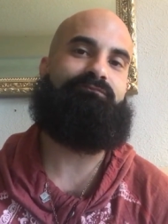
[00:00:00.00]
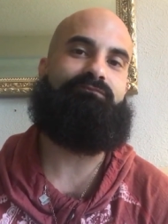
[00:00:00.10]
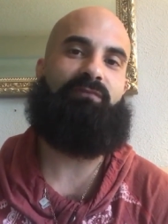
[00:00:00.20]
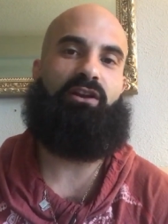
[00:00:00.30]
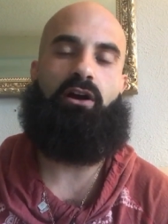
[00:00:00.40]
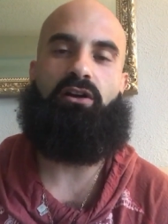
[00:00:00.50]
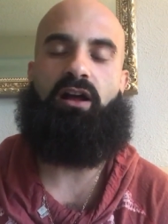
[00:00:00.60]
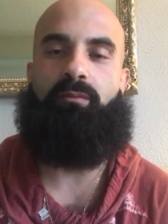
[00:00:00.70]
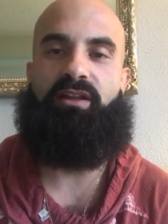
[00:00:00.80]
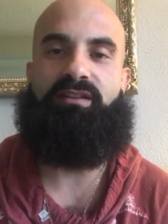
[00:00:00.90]
you know, I'll
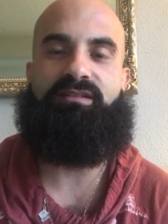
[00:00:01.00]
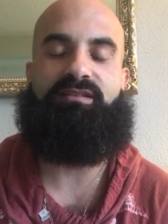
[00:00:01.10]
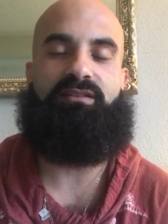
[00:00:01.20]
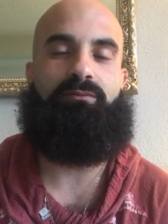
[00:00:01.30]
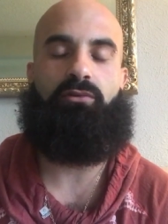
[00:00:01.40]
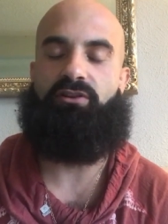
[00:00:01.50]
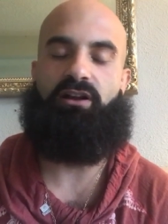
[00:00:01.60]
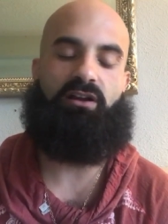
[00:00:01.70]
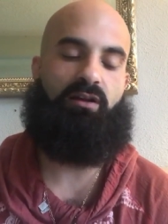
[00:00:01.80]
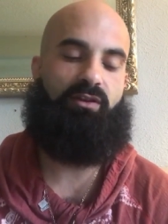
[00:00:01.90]
comment some, or
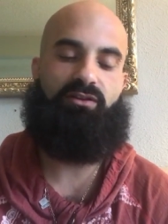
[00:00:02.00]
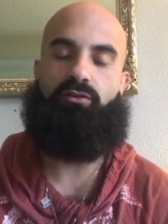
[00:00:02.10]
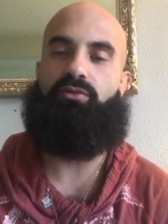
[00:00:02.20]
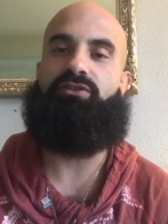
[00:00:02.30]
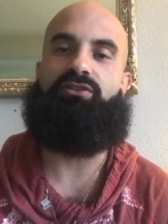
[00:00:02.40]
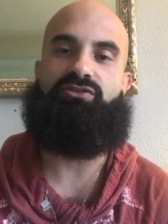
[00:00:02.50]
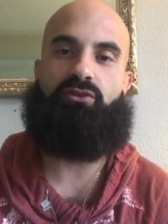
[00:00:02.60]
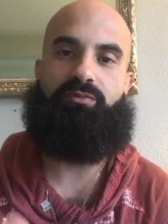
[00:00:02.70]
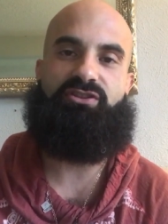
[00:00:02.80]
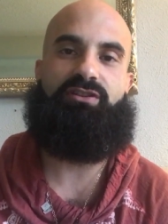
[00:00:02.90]
not comment, you know, put in the
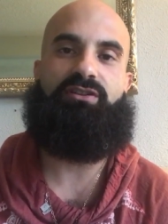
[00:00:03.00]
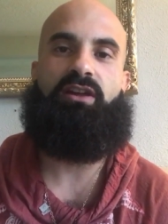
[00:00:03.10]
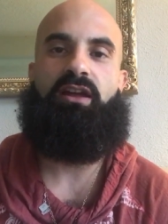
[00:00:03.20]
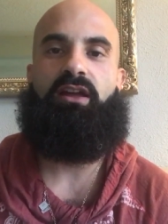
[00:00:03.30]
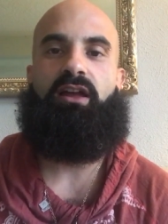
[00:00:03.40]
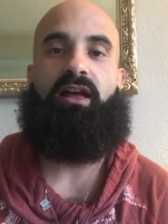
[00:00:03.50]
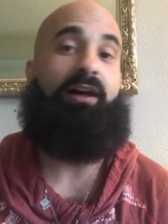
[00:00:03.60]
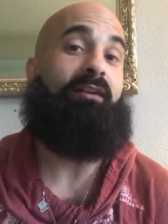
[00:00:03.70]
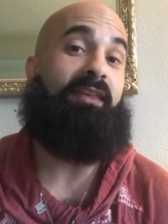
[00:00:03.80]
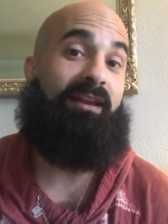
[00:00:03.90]
description
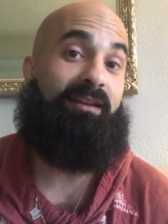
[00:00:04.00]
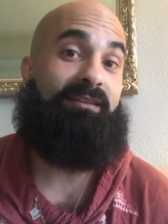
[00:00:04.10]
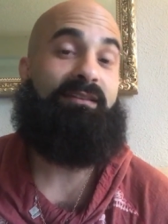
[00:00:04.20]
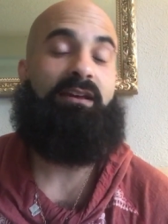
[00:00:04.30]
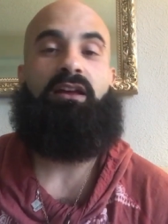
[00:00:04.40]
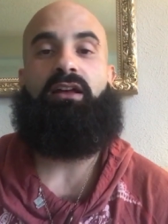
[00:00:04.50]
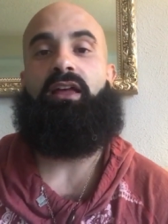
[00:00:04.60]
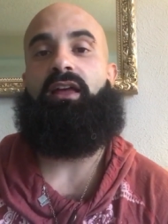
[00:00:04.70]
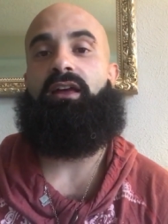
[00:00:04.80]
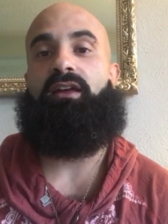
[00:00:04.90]
how to get it
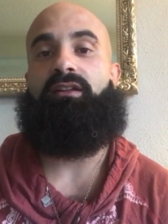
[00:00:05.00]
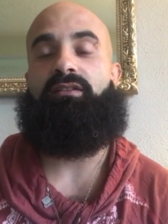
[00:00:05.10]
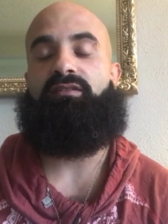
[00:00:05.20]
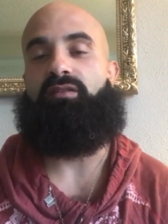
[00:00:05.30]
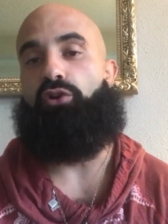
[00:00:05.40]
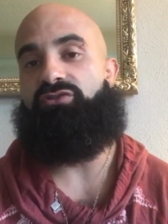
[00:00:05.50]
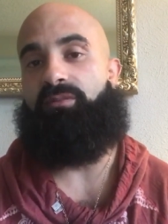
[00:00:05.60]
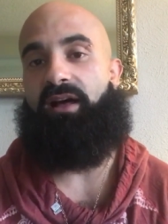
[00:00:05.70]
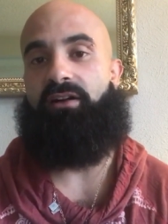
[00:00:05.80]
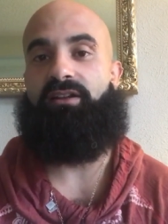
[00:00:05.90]
and some notes
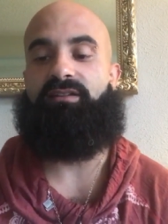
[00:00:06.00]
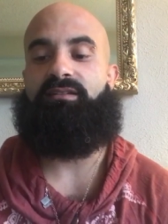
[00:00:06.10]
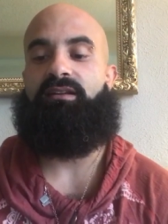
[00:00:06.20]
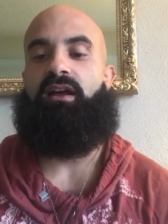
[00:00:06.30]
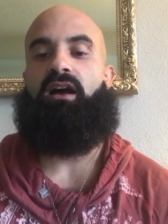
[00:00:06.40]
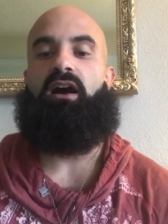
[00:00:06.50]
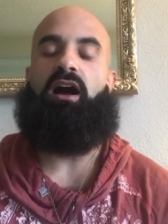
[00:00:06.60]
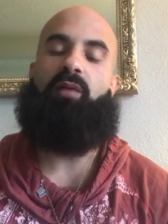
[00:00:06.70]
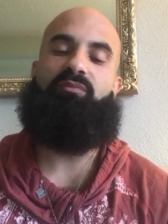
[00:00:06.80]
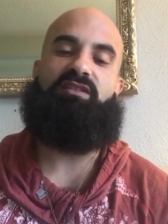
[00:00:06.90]
about it. Uh,
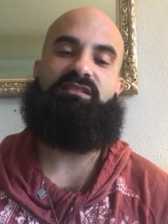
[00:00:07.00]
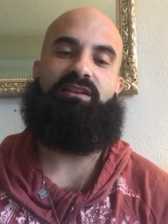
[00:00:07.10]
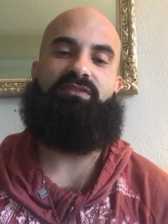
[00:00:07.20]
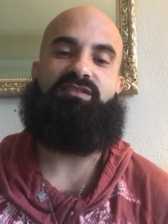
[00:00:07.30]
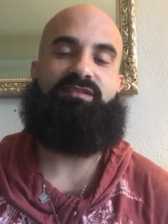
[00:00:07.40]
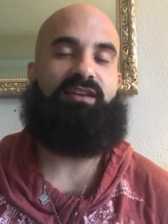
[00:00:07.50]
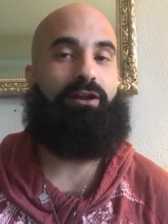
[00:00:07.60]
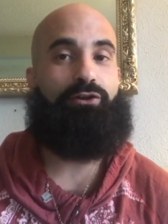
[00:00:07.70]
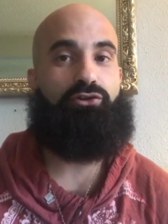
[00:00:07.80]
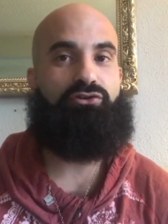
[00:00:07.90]
obviously, if this is
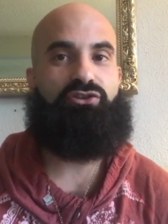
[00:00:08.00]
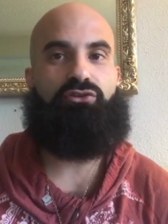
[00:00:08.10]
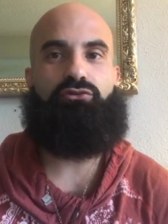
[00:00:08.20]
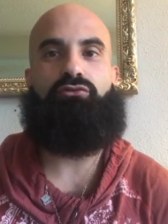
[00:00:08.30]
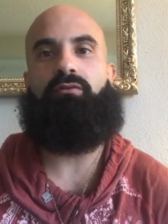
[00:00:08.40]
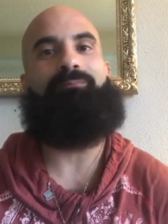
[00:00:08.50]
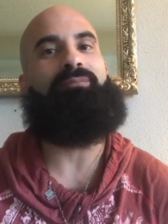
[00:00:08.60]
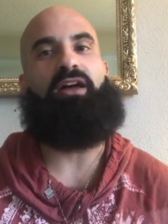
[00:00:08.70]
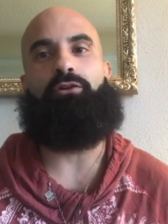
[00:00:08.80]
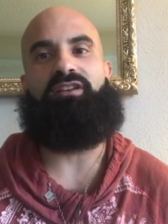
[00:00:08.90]
kind of new to you,
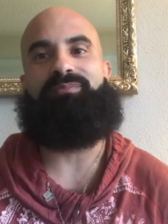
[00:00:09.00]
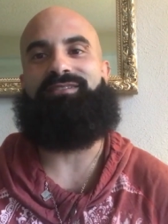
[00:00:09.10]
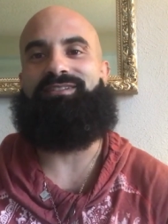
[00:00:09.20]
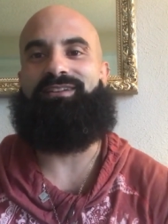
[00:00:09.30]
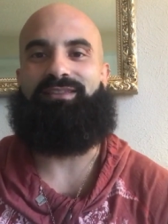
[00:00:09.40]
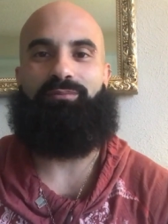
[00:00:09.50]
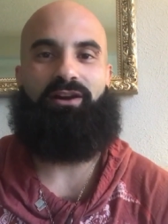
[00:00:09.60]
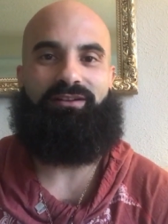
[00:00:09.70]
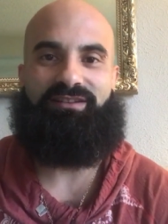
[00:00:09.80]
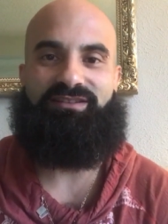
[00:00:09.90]
I don't expect you to get the
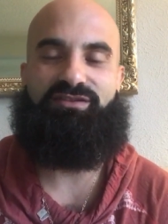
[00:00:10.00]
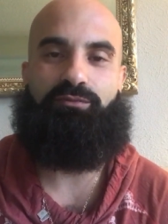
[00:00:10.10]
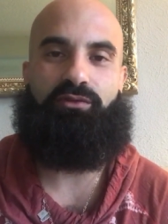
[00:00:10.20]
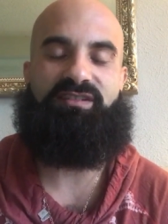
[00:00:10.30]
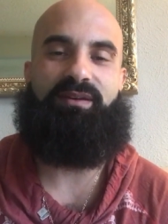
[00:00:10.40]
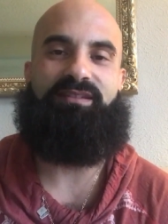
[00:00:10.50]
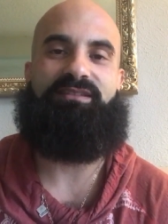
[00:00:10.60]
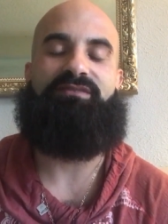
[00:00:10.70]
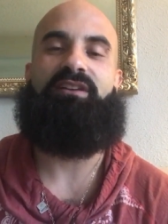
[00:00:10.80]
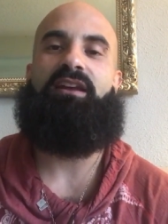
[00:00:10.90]
product. It's super expensive.